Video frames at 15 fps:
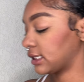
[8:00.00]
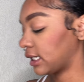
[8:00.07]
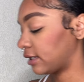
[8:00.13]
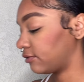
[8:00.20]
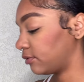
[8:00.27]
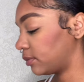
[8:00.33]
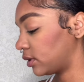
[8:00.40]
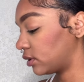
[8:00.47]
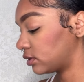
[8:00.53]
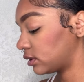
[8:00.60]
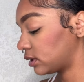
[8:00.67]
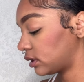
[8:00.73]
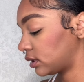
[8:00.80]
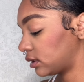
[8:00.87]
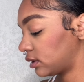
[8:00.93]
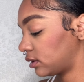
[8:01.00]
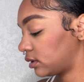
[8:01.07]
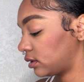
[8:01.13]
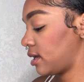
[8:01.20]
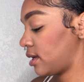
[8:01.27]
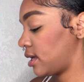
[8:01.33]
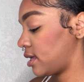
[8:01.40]
I got it from Ulta
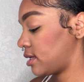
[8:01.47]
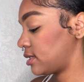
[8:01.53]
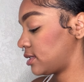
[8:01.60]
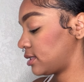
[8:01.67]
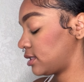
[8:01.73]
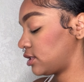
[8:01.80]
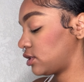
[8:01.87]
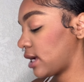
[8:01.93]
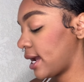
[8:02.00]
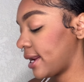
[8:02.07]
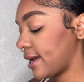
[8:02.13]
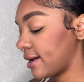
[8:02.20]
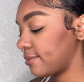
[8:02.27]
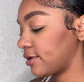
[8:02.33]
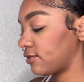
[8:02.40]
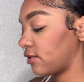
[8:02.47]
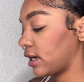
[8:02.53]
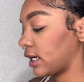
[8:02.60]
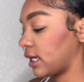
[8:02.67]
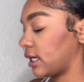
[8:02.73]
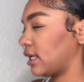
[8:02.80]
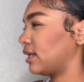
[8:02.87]
just to try it out before I
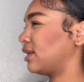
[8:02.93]
got it.